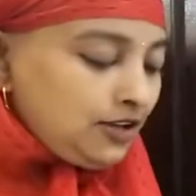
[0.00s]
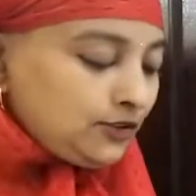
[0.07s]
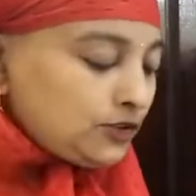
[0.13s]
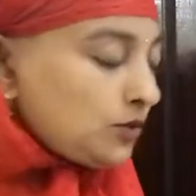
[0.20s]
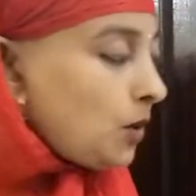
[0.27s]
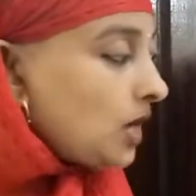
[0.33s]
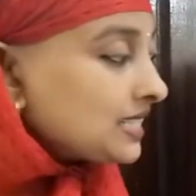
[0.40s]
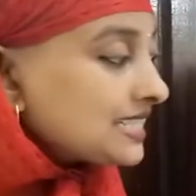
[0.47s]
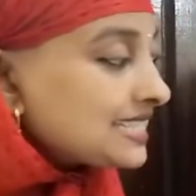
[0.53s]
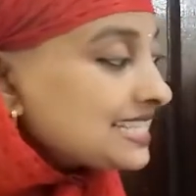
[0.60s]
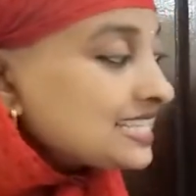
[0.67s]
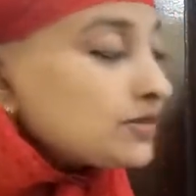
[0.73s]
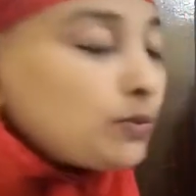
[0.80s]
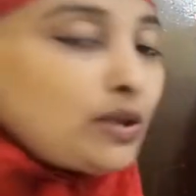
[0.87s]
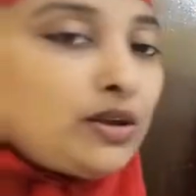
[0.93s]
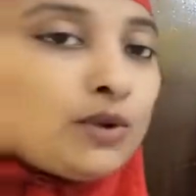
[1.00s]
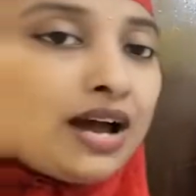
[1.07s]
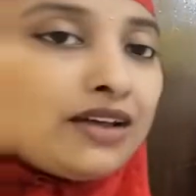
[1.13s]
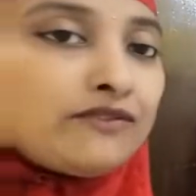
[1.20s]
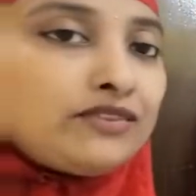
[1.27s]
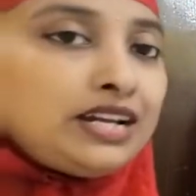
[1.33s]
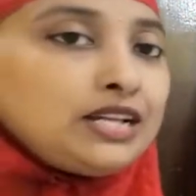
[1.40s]
So, what is this
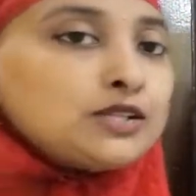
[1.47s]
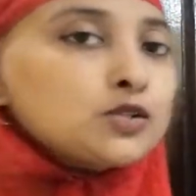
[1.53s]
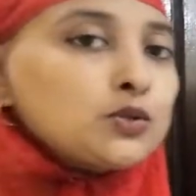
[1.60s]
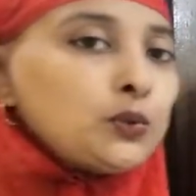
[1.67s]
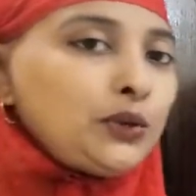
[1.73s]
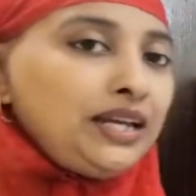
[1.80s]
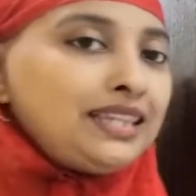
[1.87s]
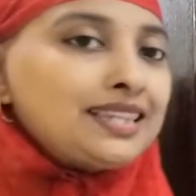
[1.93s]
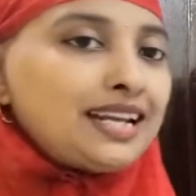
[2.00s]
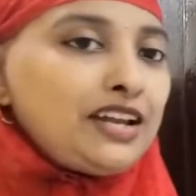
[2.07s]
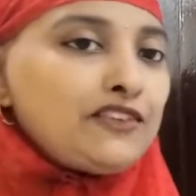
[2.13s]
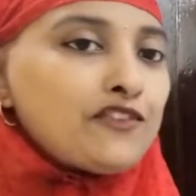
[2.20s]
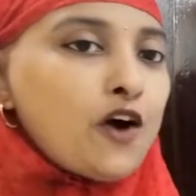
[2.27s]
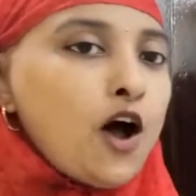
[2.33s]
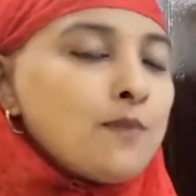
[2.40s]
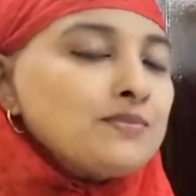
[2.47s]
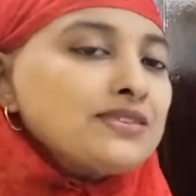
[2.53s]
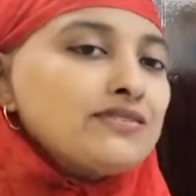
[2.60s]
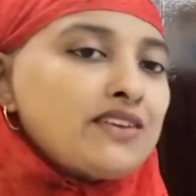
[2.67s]
V1, V2, V3 forms?